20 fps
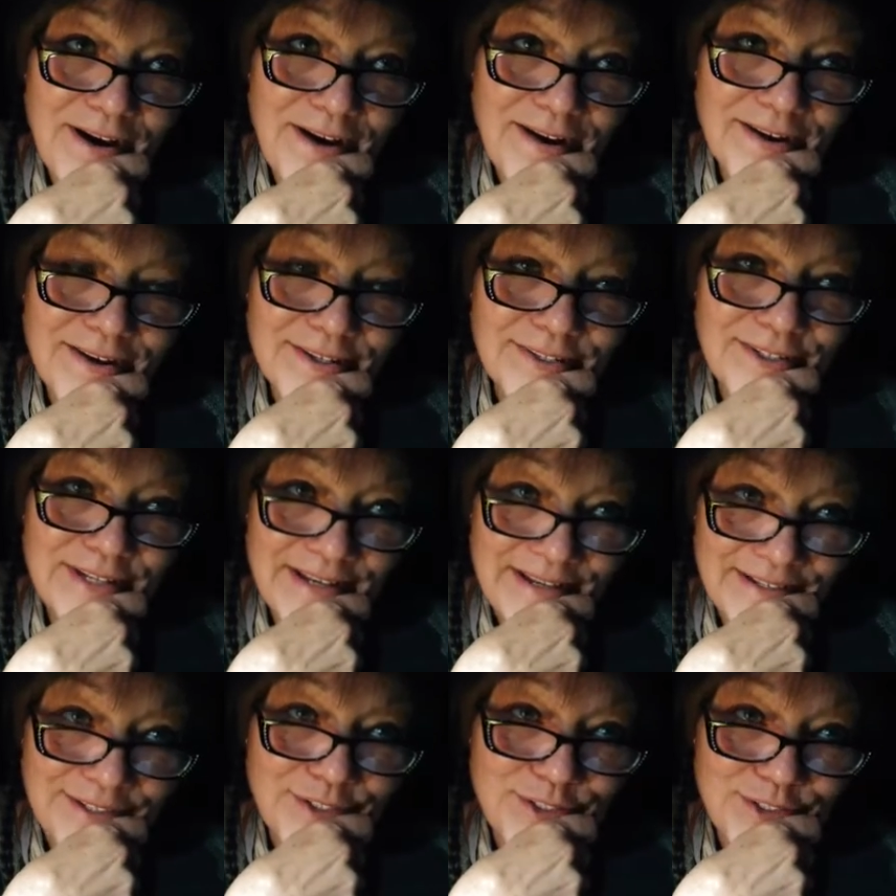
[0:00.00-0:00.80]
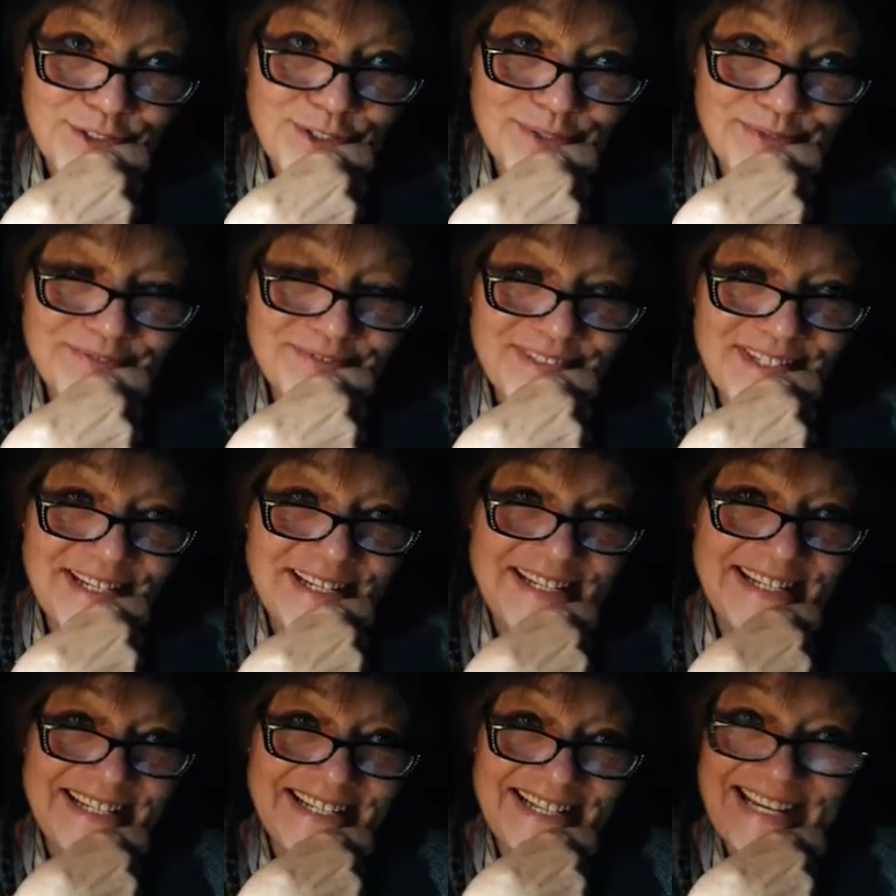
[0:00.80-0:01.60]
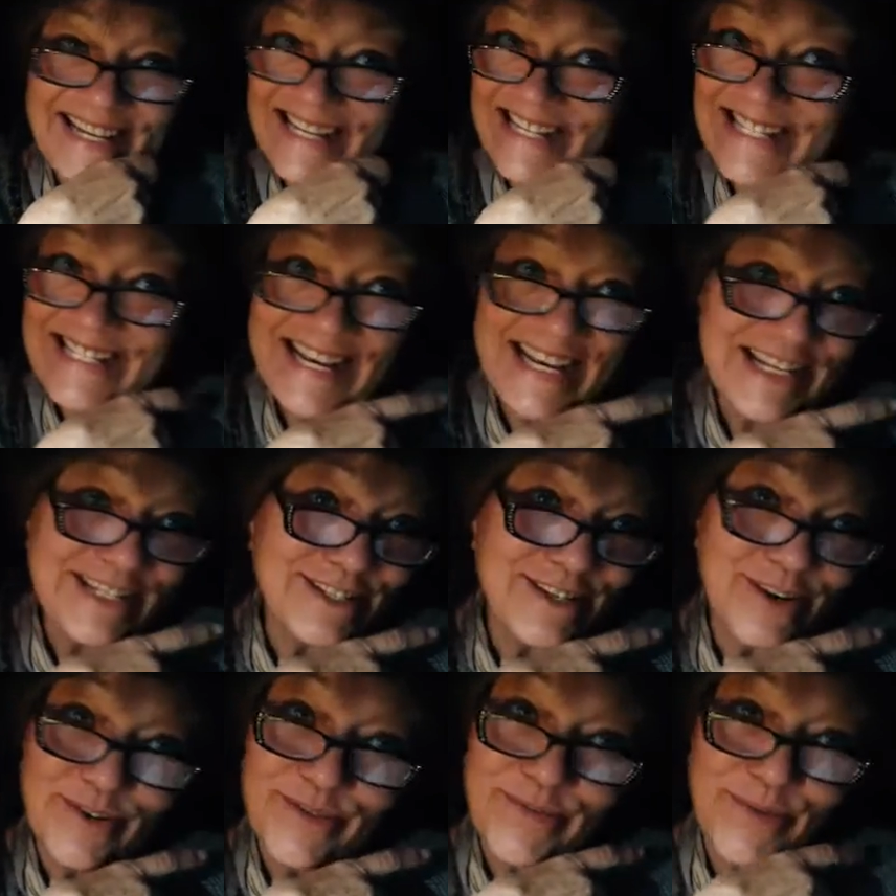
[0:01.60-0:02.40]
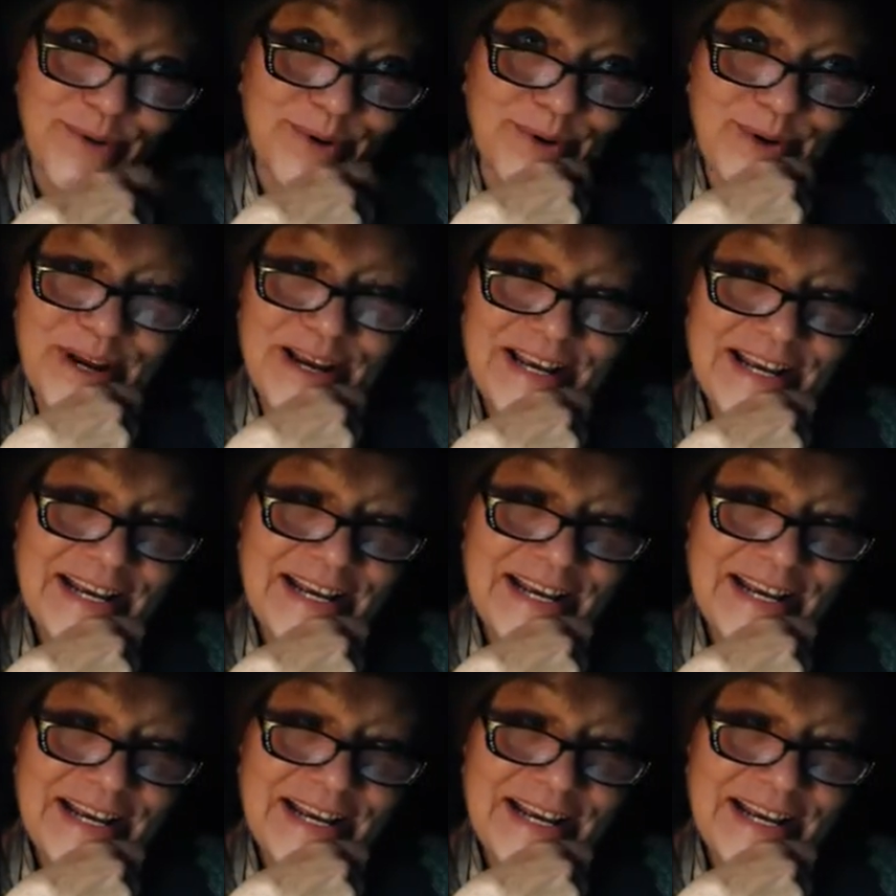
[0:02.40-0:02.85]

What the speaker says: HaKodesh, he takes over.